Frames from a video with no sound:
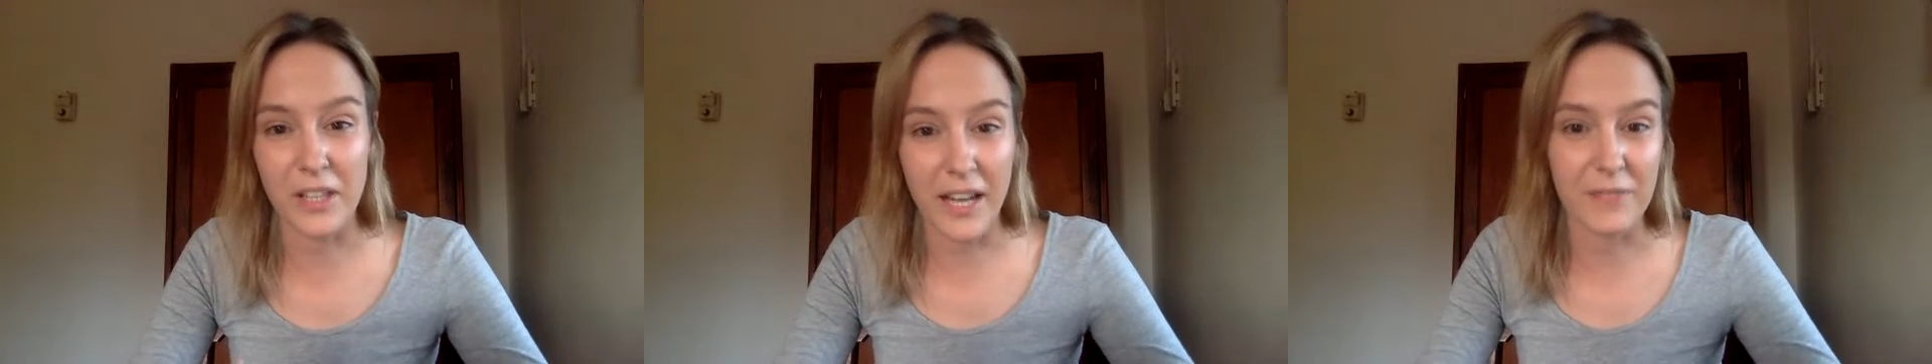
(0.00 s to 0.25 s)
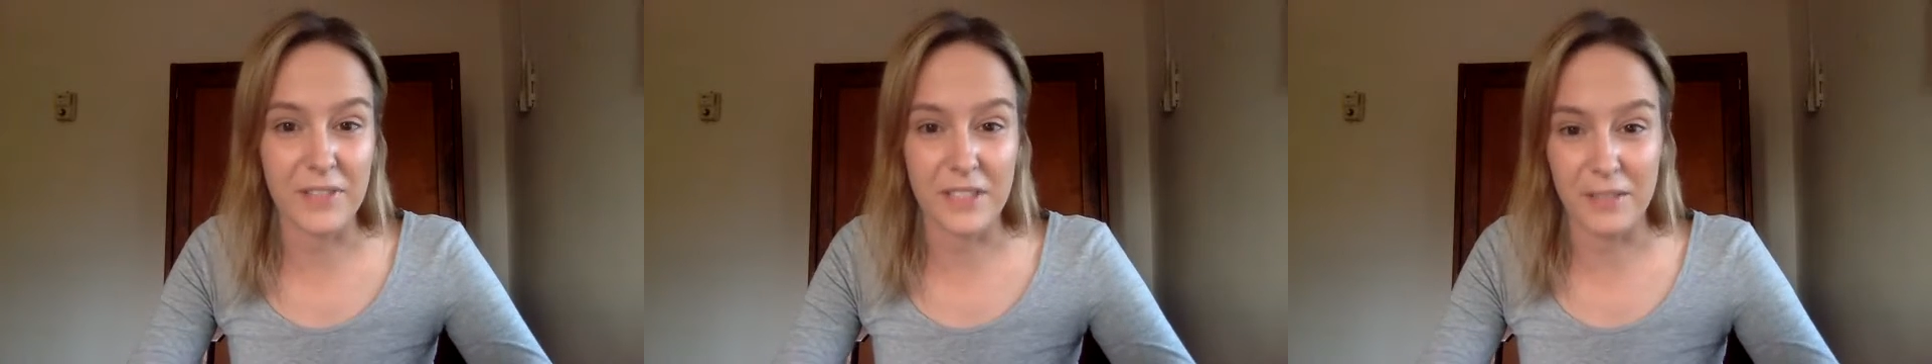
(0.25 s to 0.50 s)
have
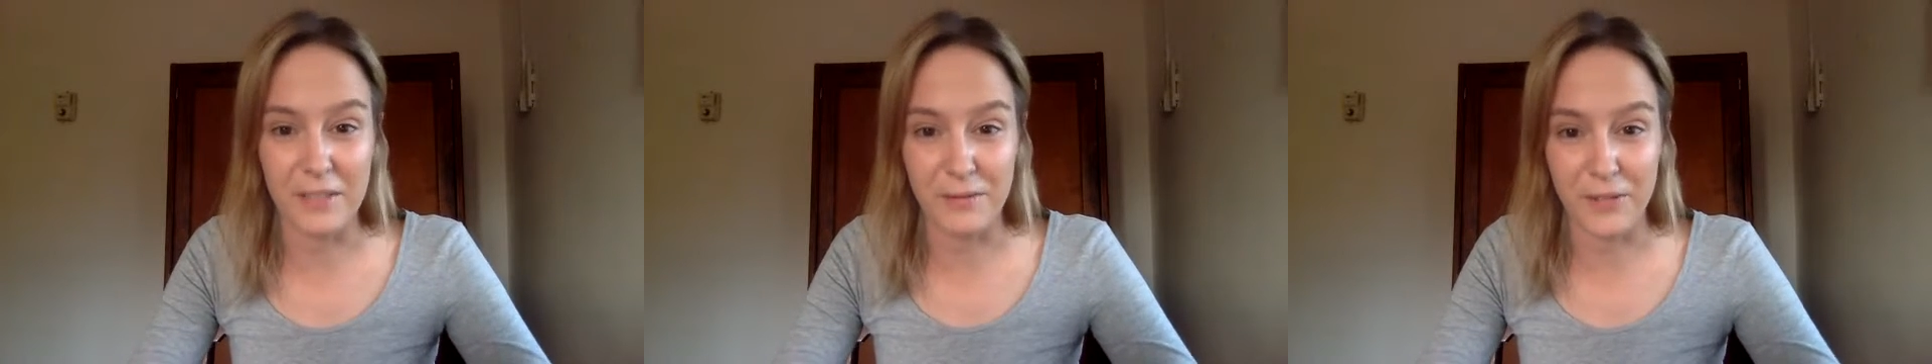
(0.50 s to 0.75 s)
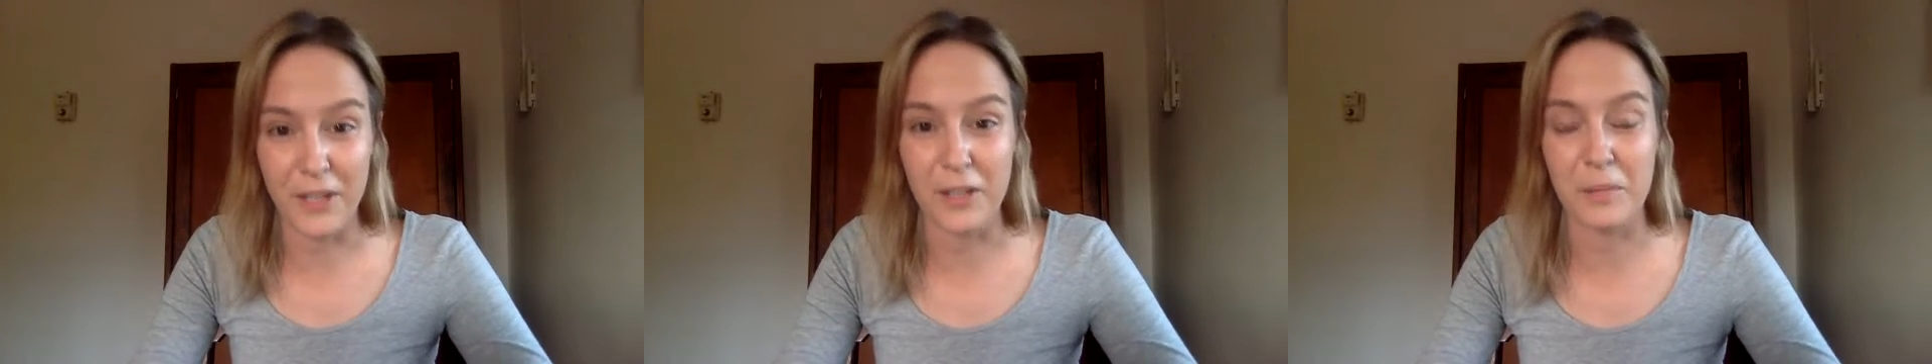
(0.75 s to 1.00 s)
in the
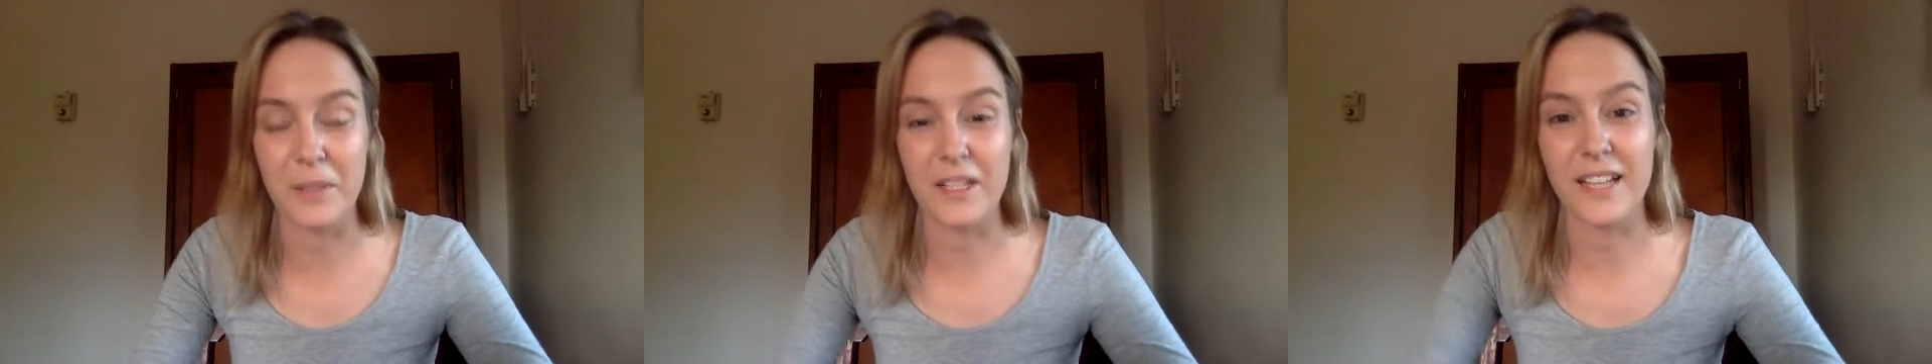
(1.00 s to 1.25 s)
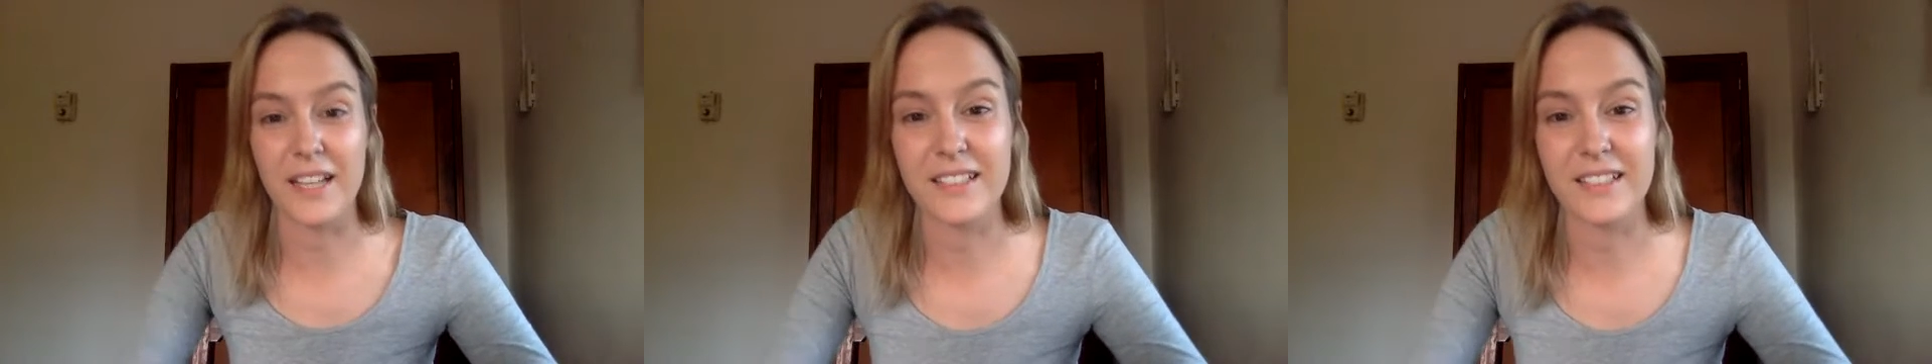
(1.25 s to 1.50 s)
environment.
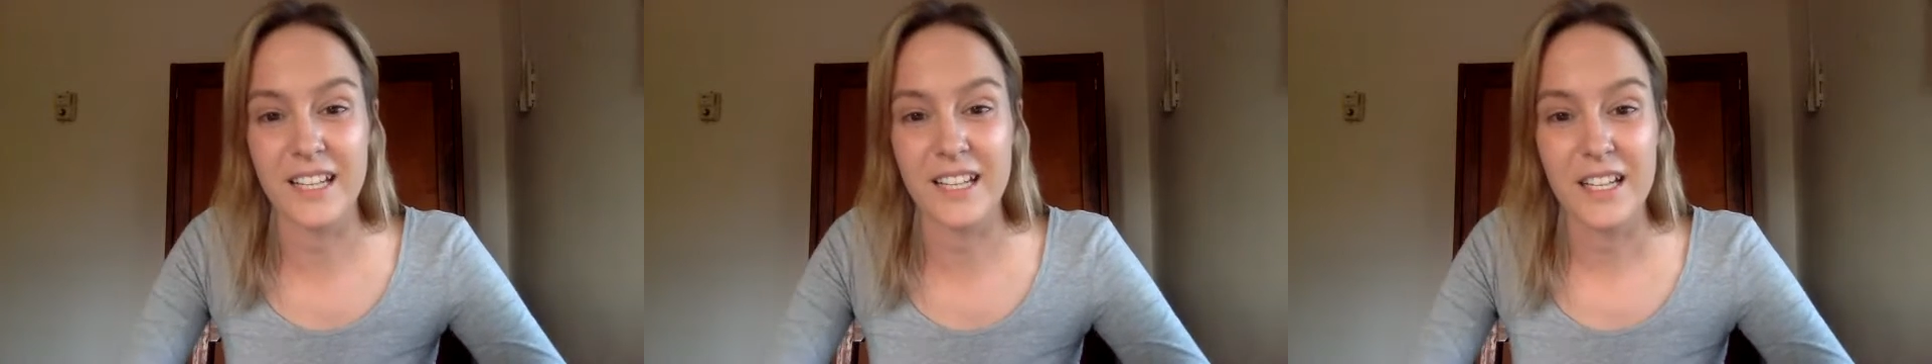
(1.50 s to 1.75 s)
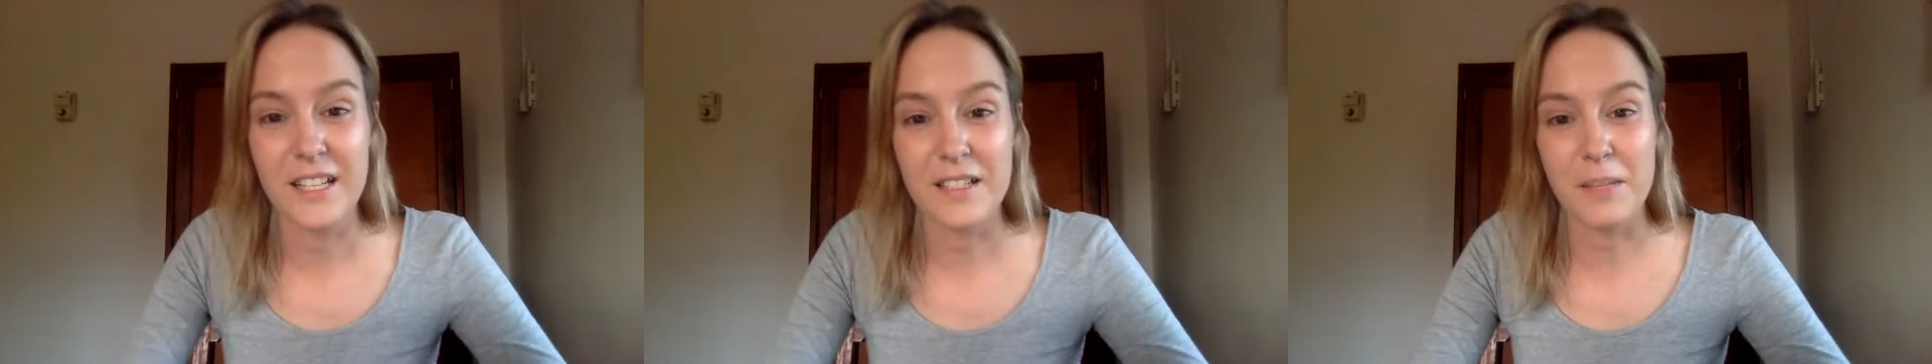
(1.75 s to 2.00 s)
And
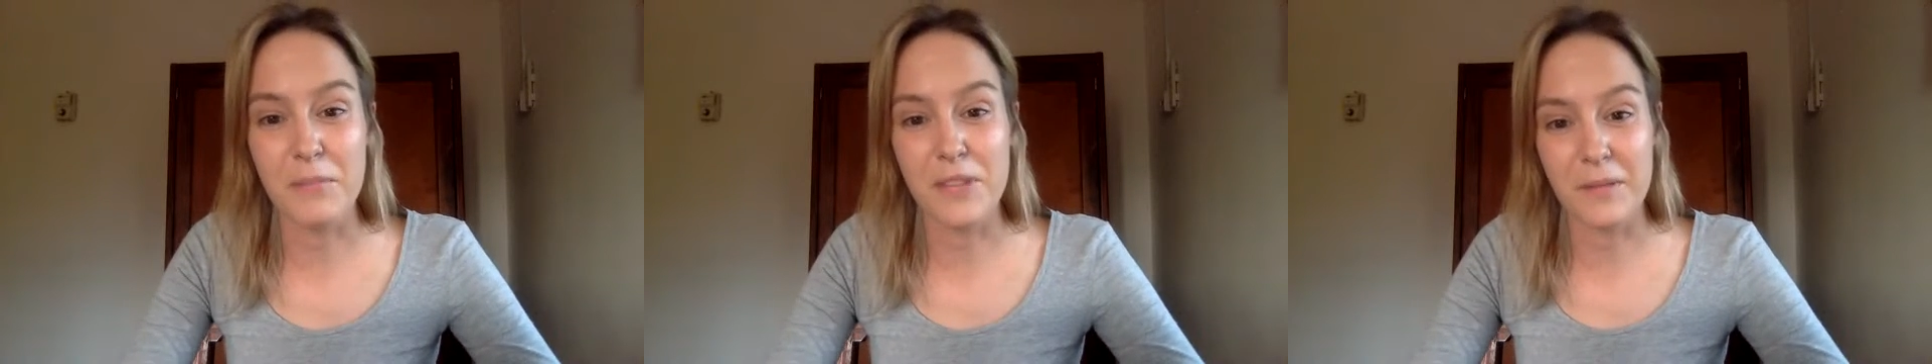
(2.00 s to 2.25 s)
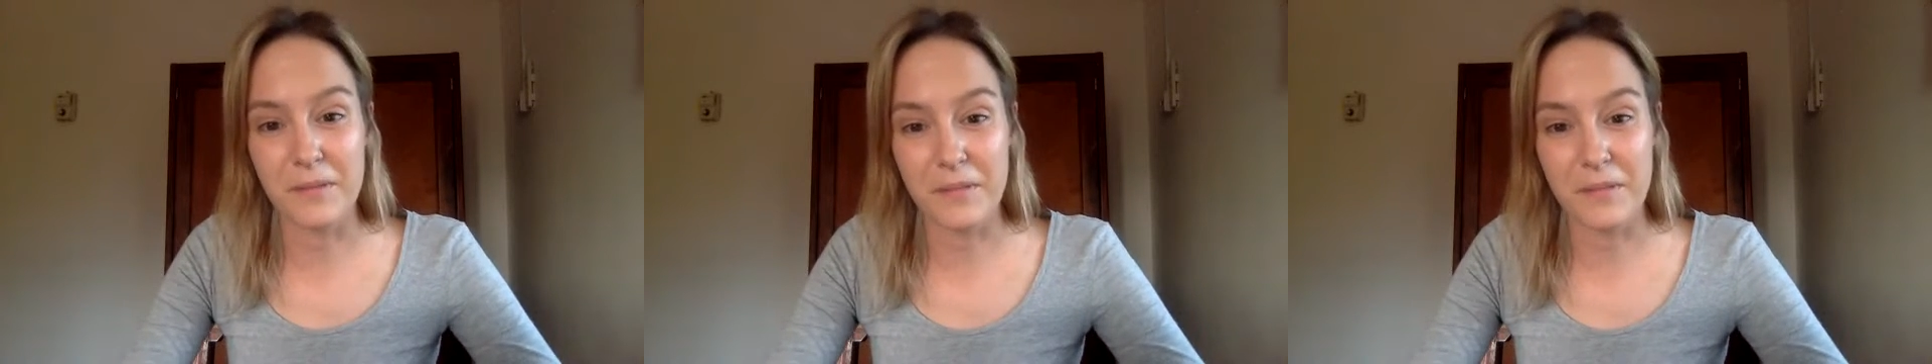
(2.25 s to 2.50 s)

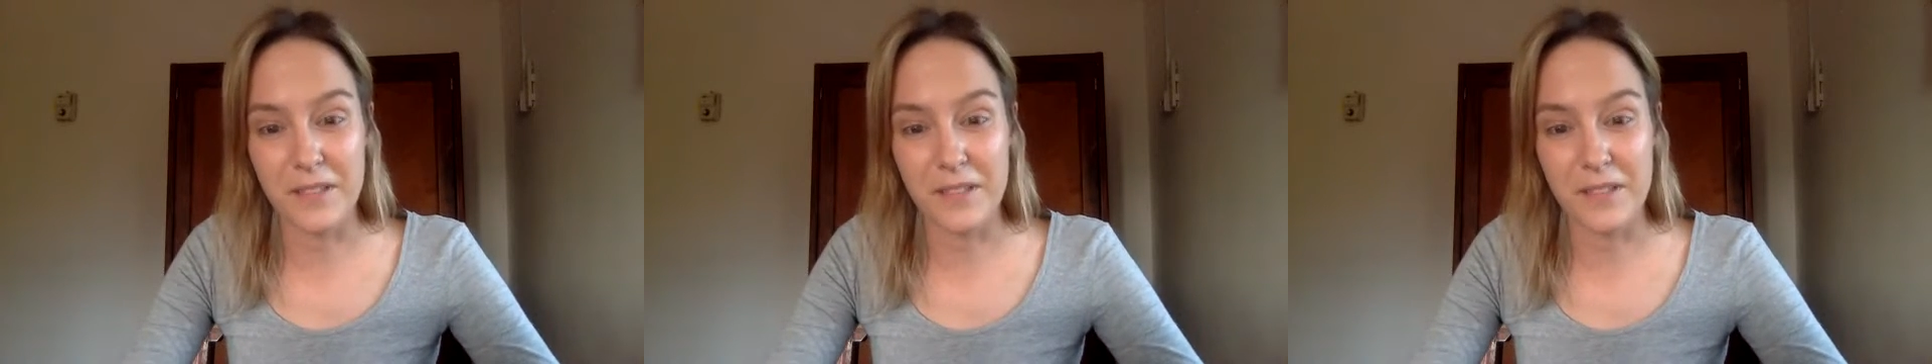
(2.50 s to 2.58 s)
something,